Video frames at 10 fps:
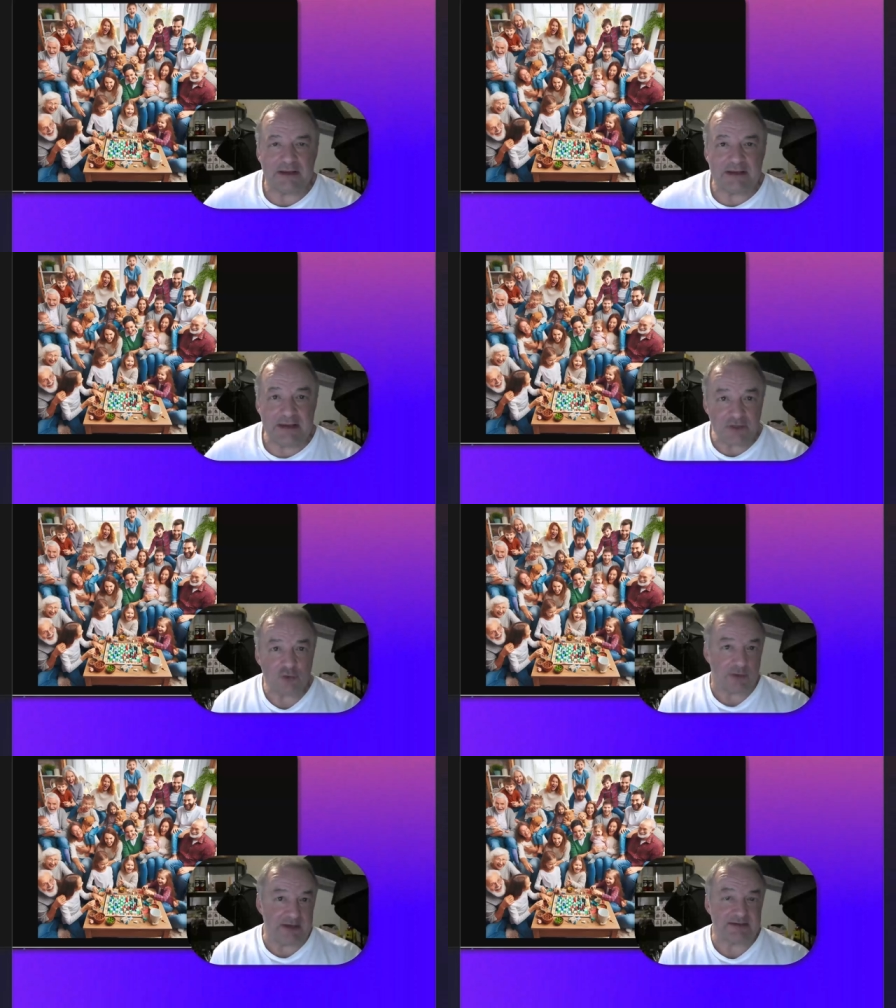
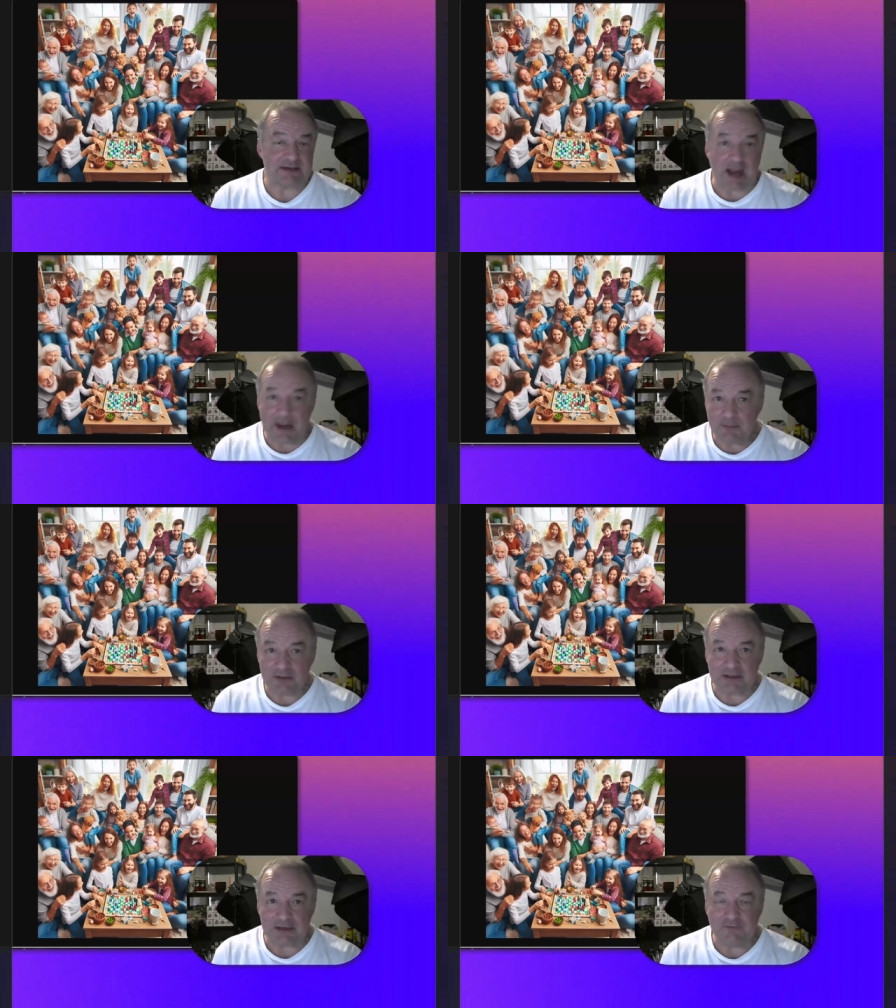increase, I
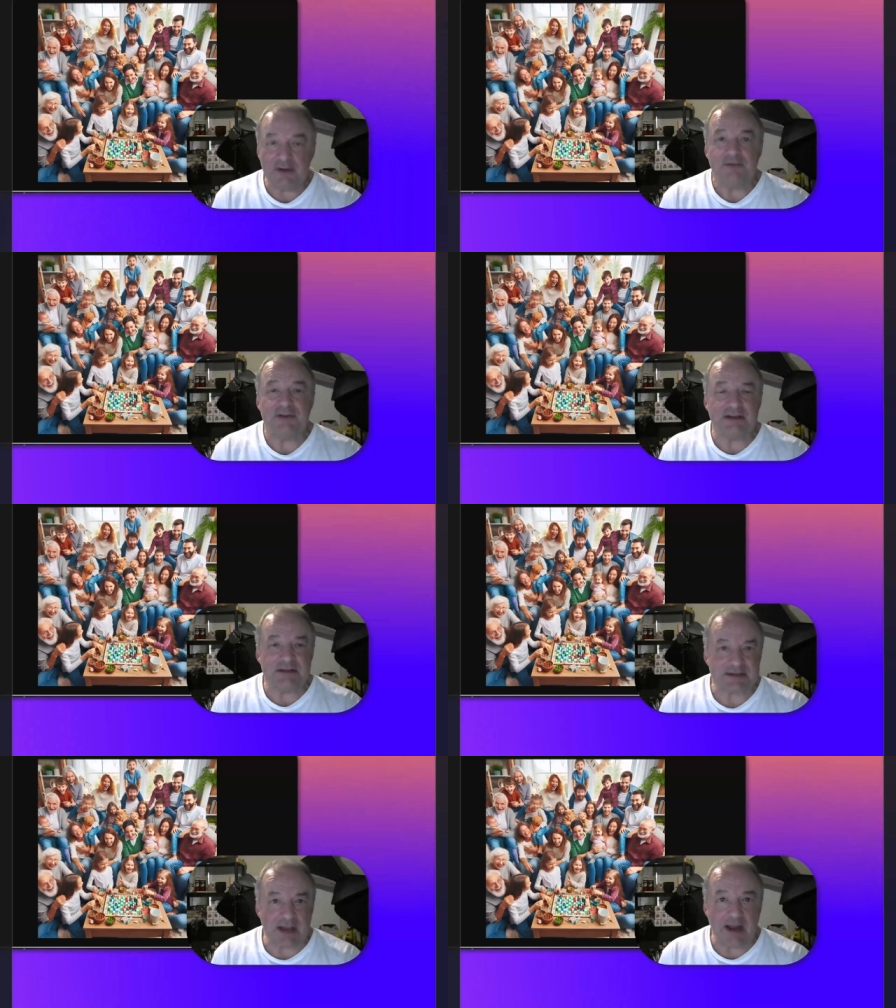believe, the
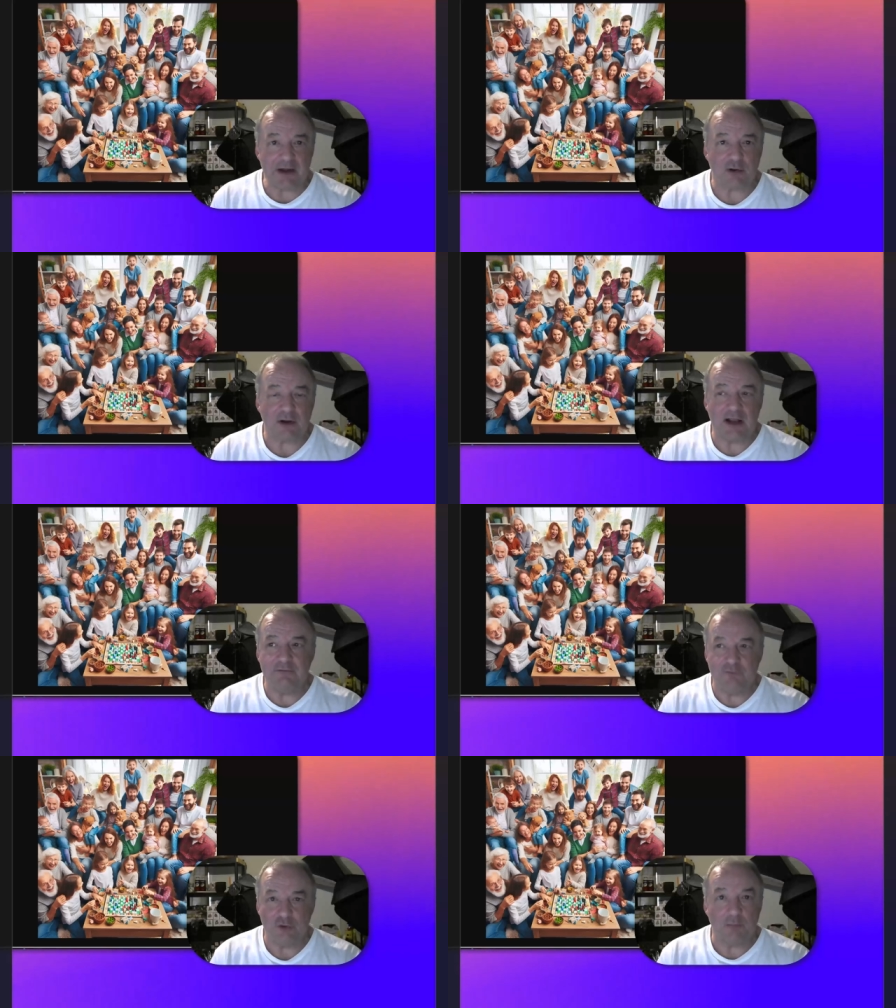desire
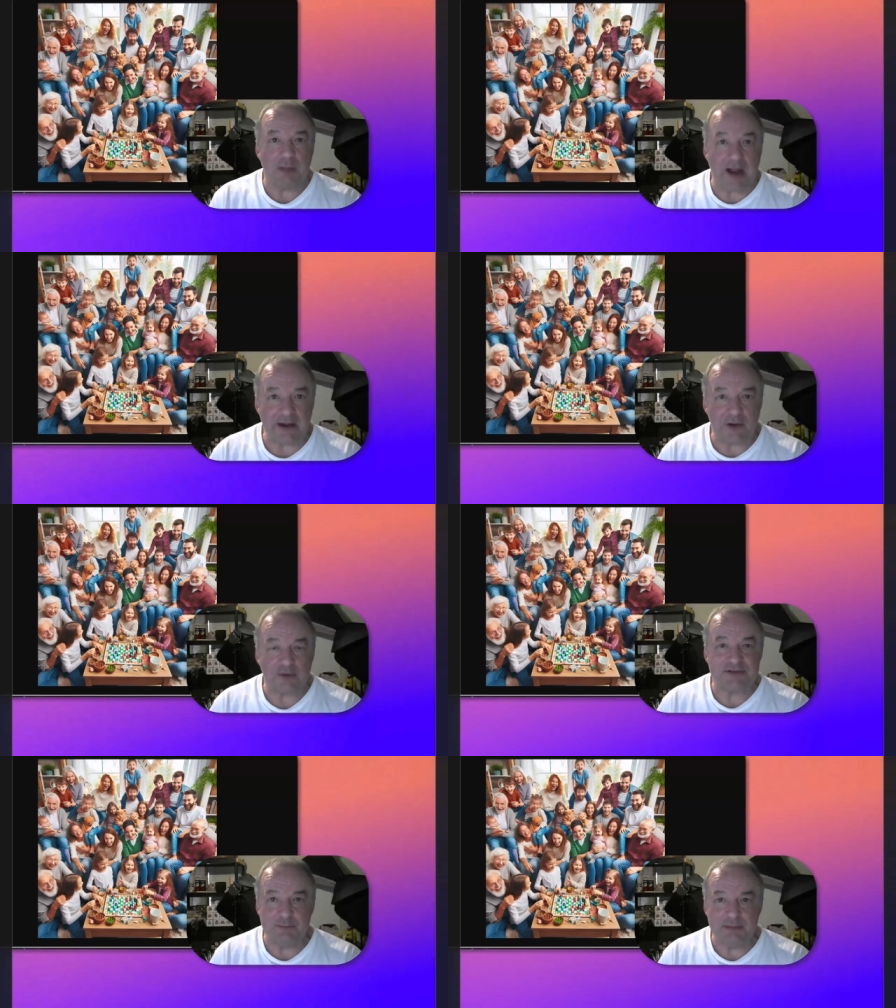of your buyer
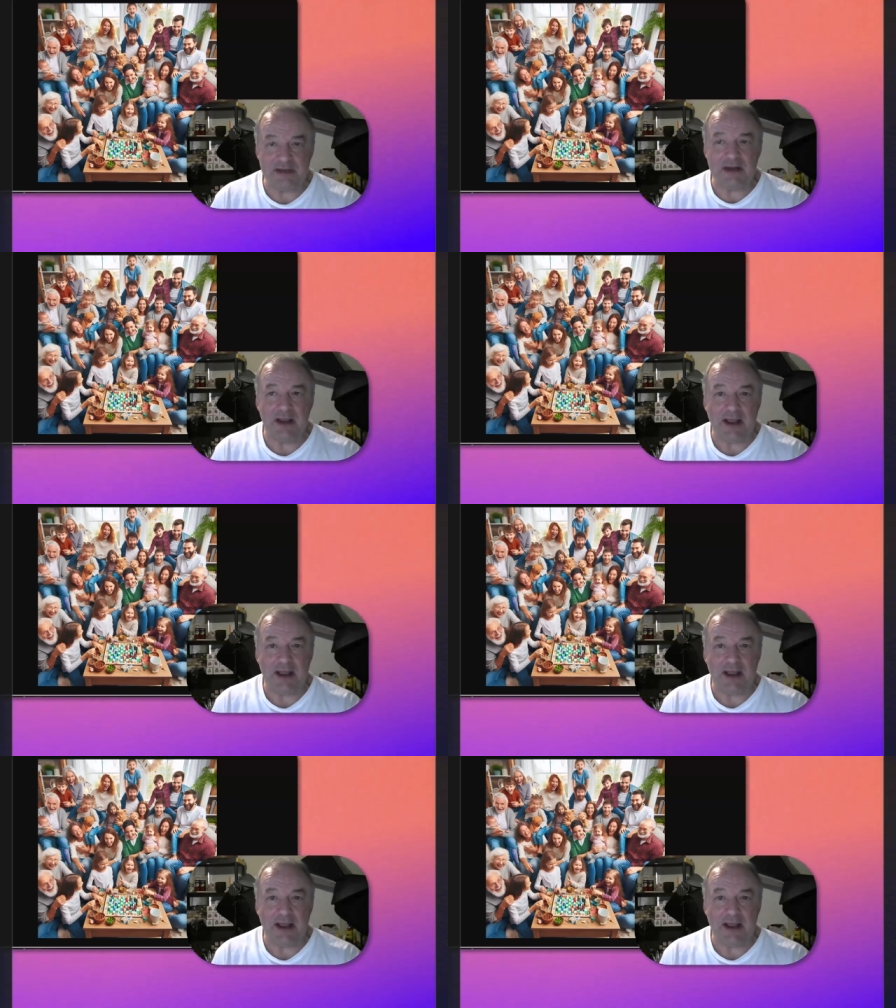to be